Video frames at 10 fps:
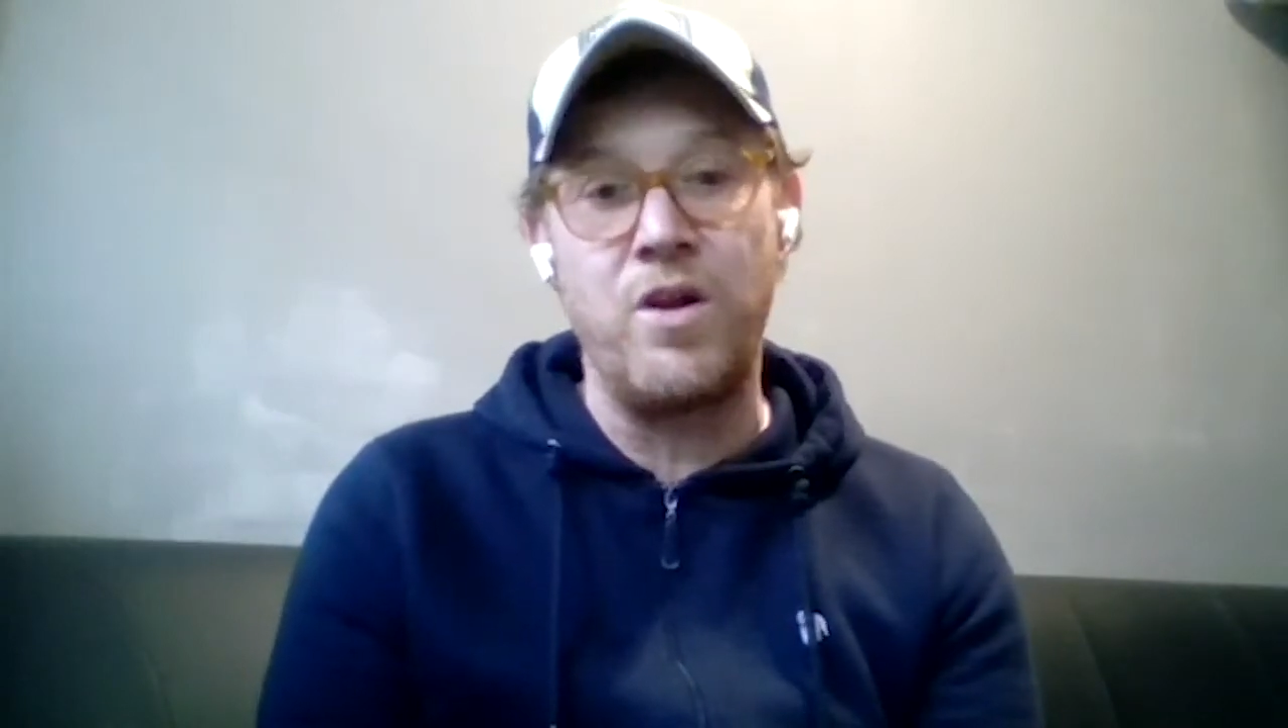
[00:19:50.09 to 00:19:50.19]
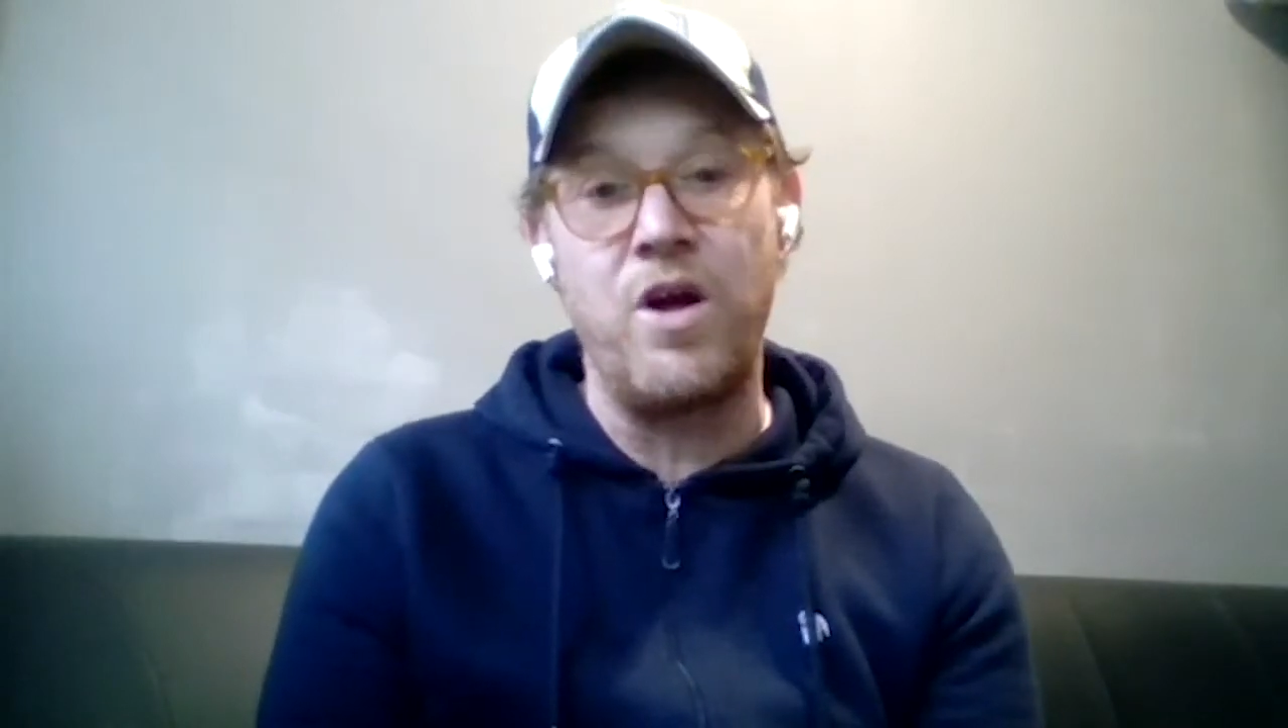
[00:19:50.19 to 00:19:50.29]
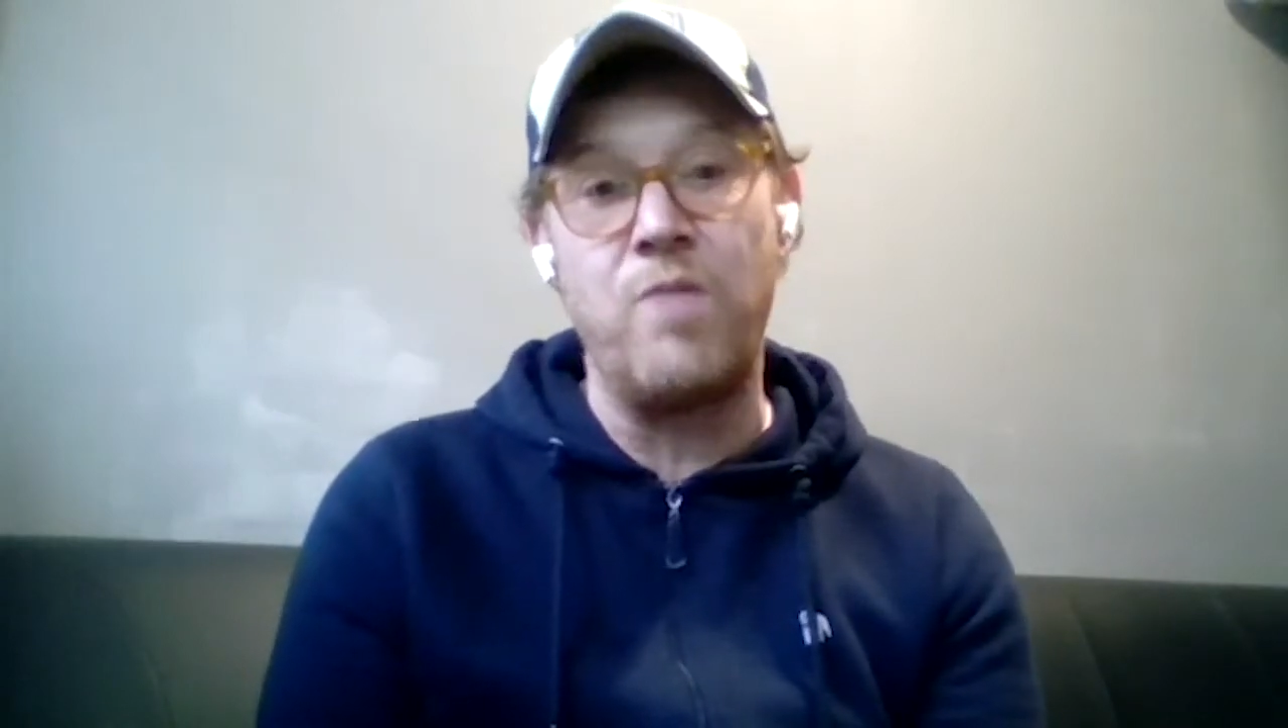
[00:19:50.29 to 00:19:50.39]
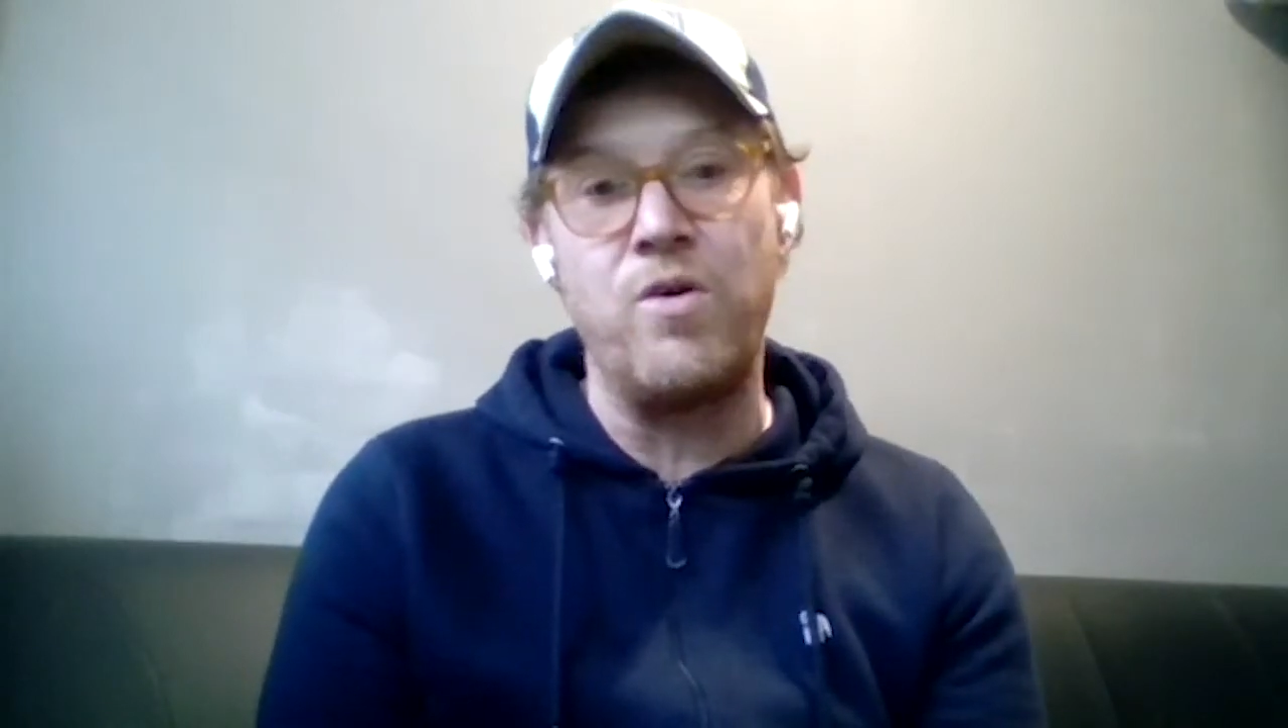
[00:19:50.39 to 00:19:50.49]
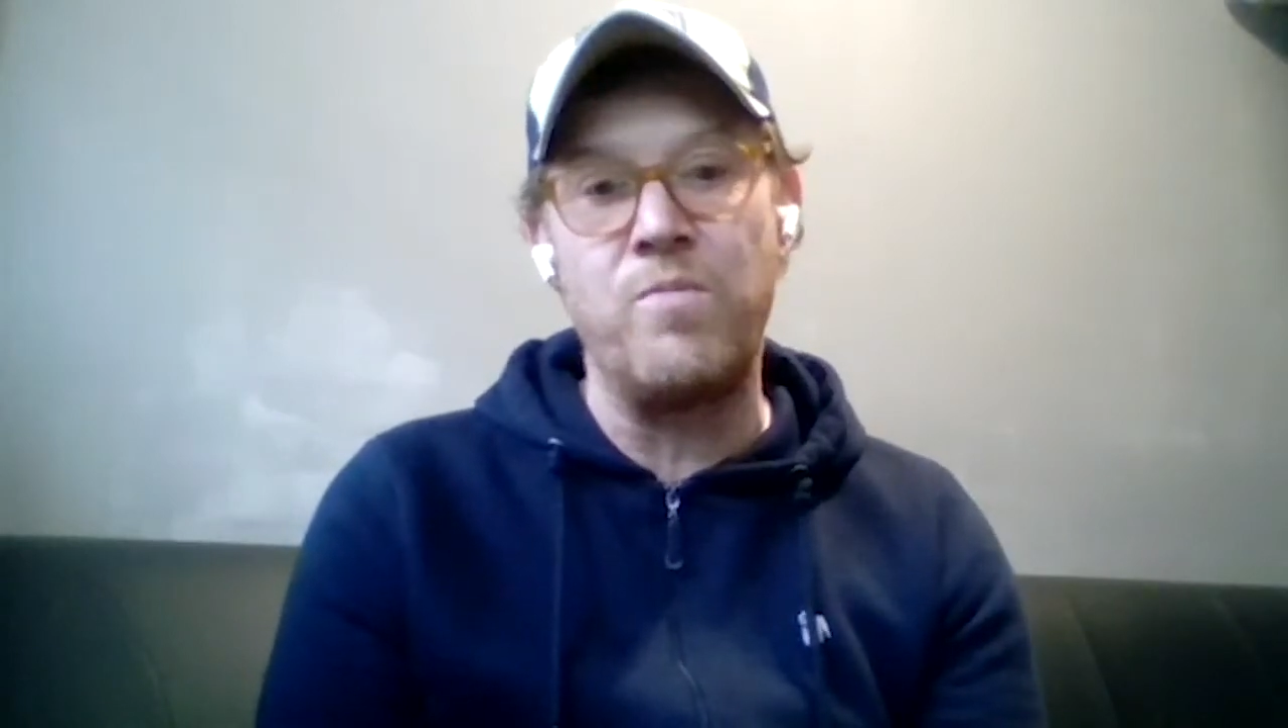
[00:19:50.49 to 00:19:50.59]
a
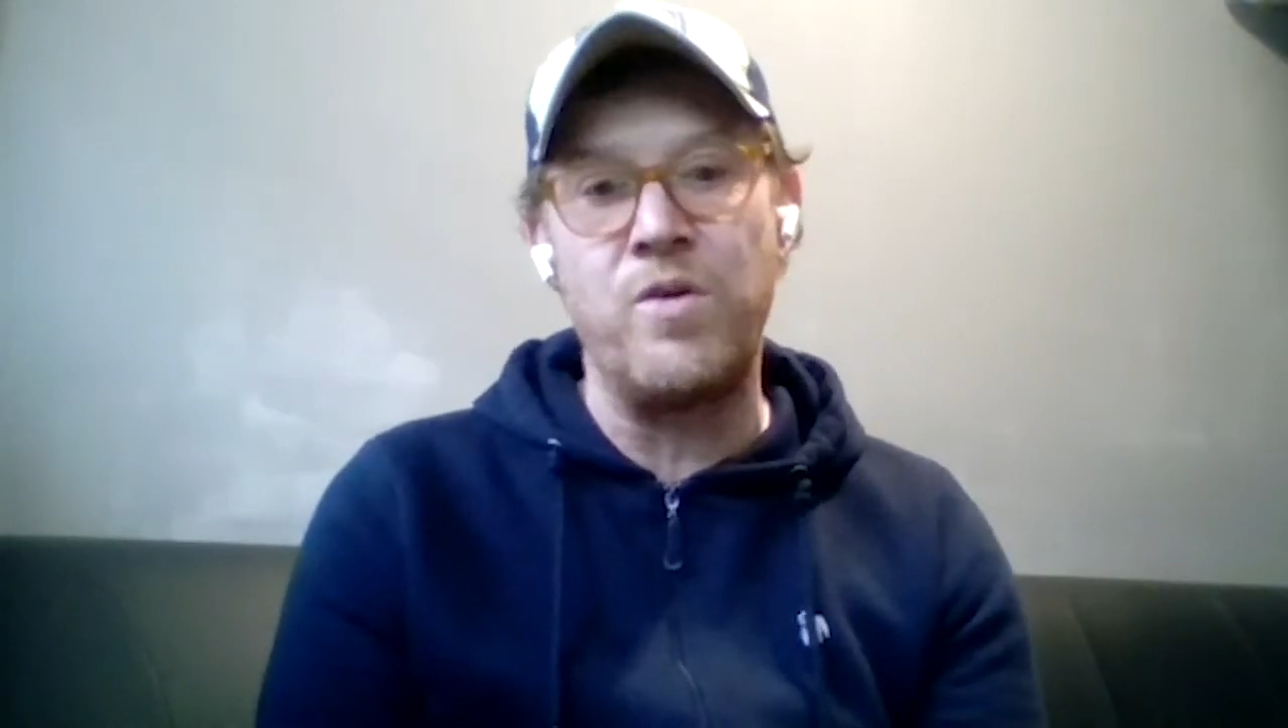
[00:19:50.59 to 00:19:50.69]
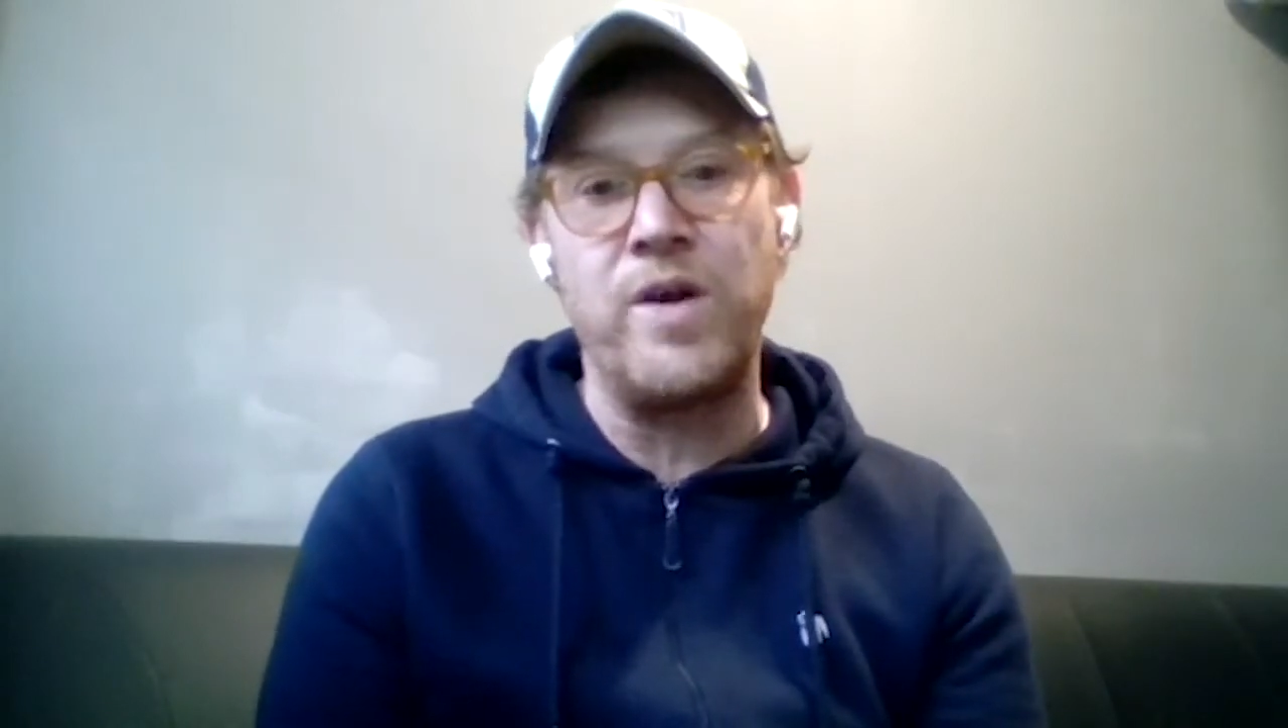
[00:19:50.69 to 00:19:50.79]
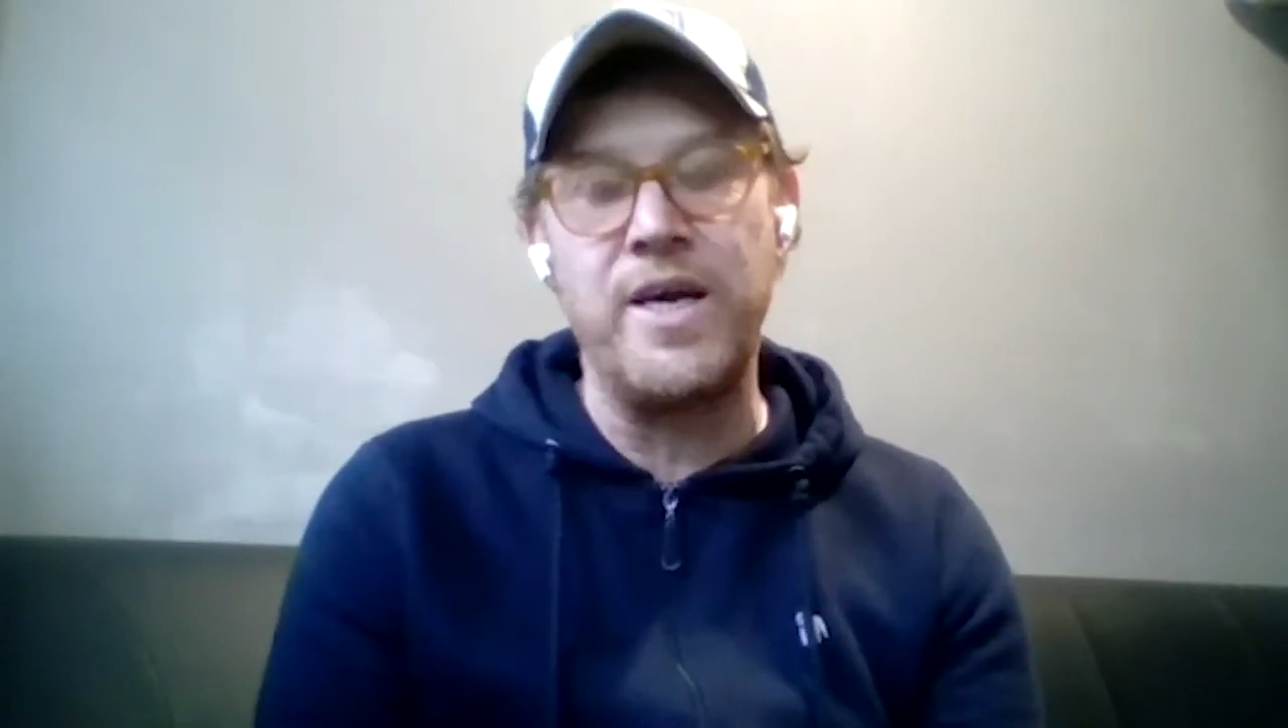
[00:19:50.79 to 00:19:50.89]
lot more money.